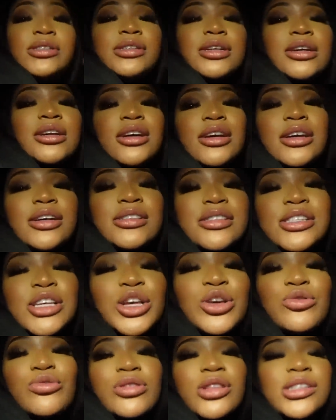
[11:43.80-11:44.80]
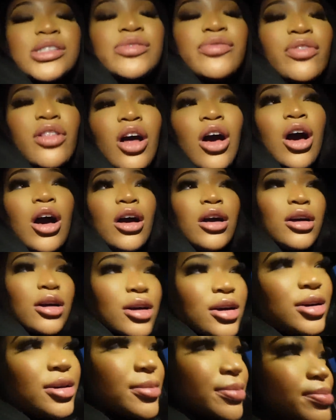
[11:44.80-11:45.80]
gonna continue this vlog
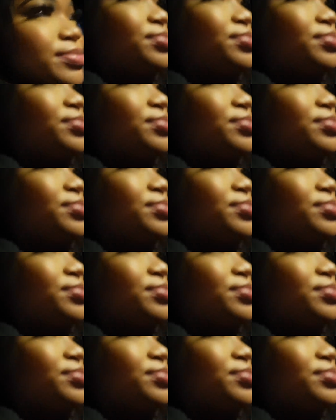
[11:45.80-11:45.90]
um,